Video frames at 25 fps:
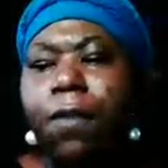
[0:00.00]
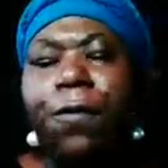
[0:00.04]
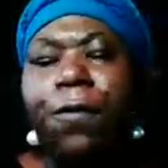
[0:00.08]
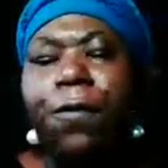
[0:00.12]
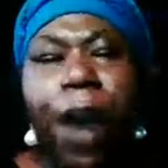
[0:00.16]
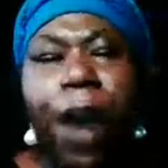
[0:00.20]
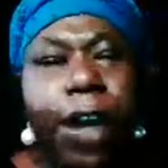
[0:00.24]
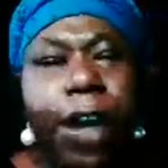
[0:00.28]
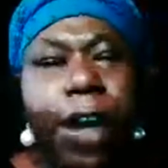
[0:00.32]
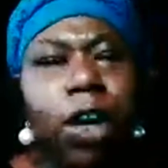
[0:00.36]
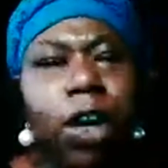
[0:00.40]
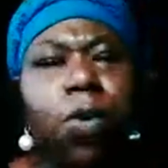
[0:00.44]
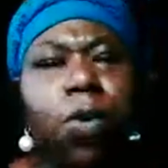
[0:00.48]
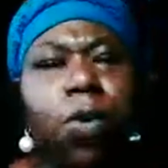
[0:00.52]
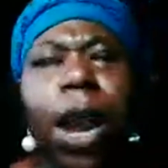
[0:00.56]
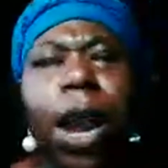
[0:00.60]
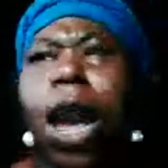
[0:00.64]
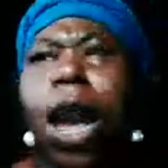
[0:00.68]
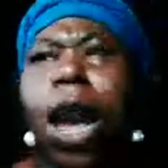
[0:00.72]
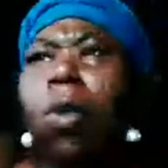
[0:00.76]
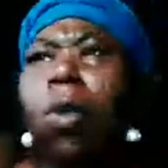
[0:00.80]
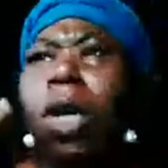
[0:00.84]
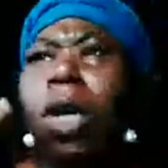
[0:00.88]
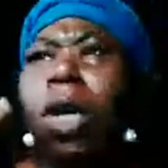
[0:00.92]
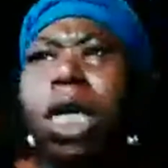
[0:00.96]
Fucking
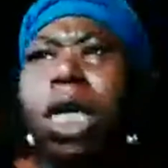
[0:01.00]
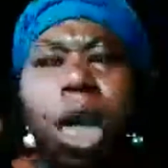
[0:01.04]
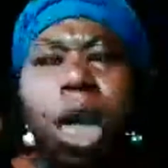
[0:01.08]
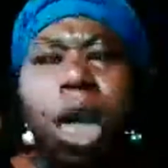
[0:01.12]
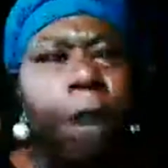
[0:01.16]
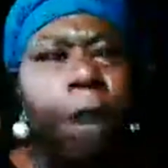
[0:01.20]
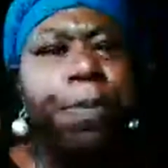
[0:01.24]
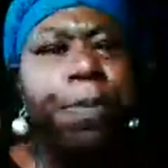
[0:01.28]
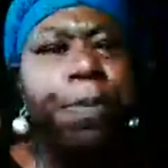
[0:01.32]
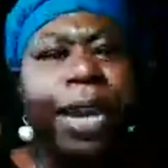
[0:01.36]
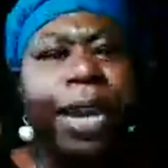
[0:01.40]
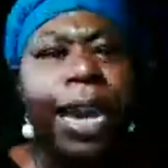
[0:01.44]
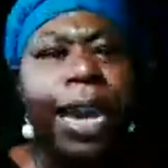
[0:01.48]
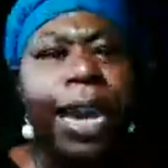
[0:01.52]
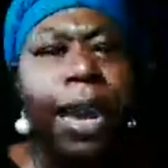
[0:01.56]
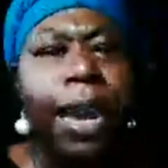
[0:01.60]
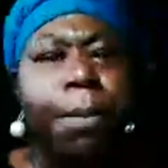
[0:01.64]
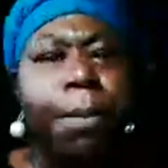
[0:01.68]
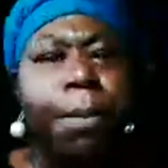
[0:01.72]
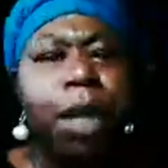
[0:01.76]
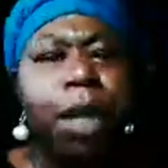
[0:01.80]
around with could be it